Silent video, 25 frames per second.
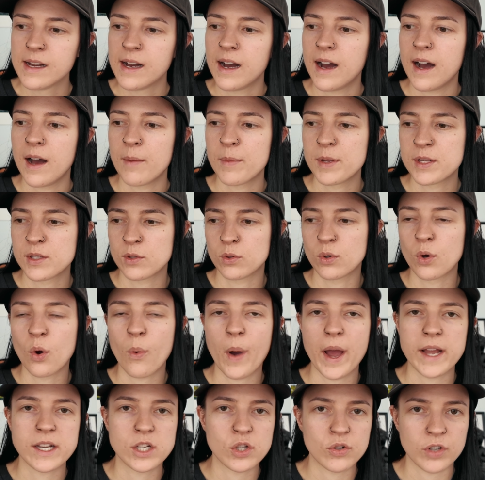It's all
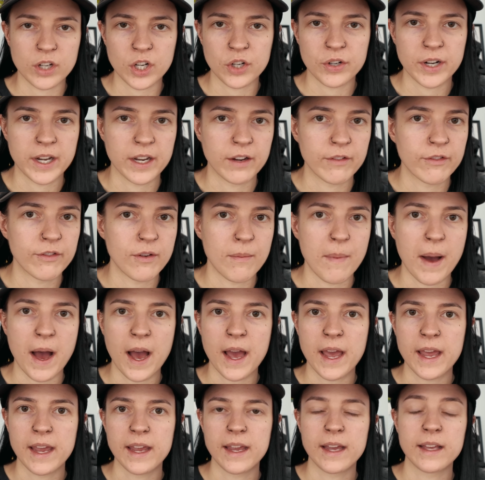quite triggering for
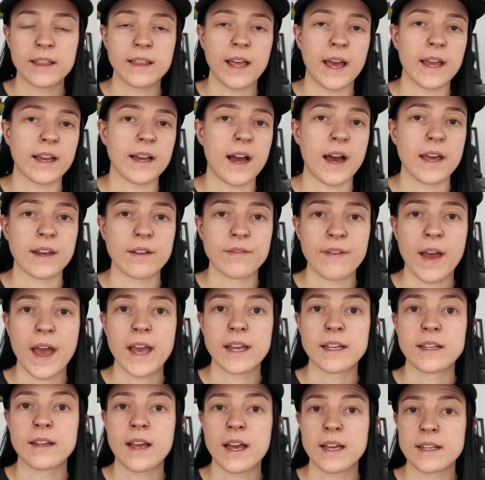my like kind of
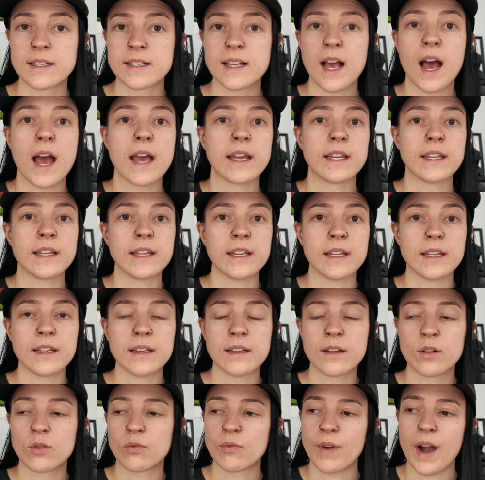
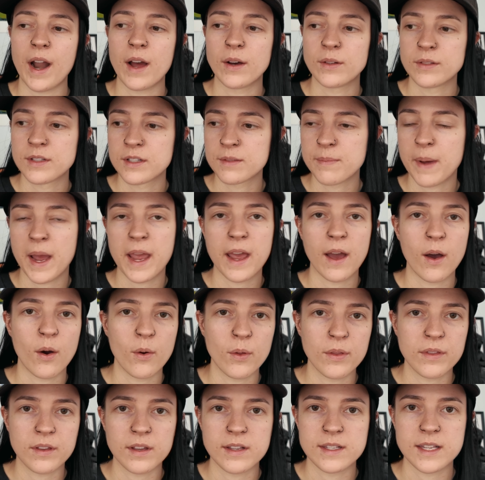anxiety around my
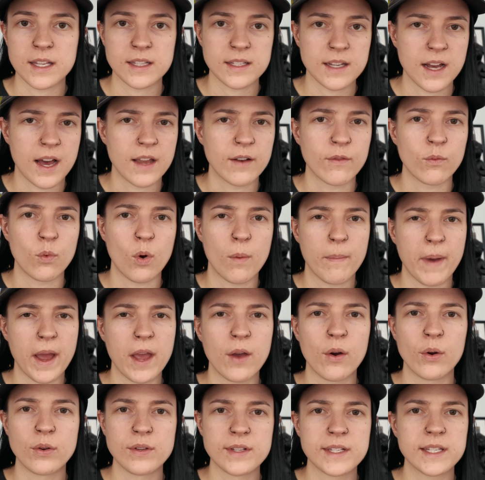health, because that's kind of what my
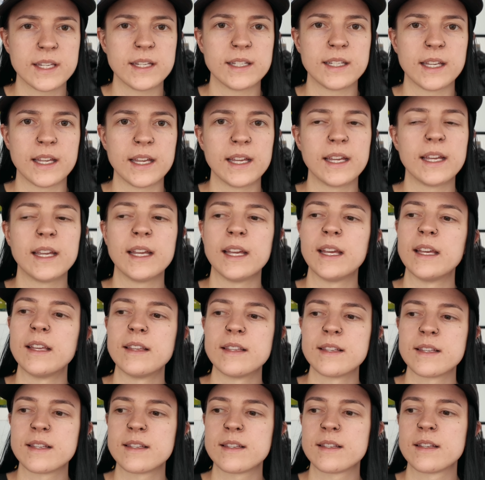OCD
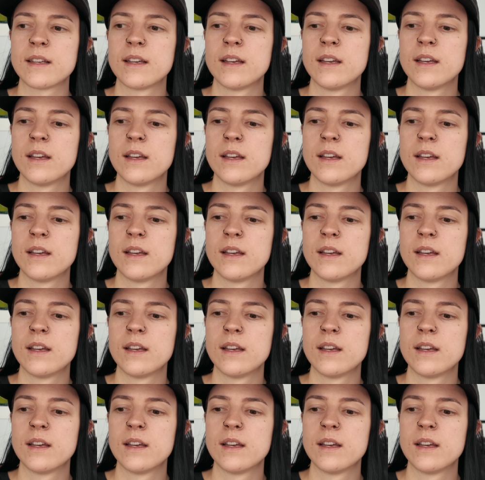is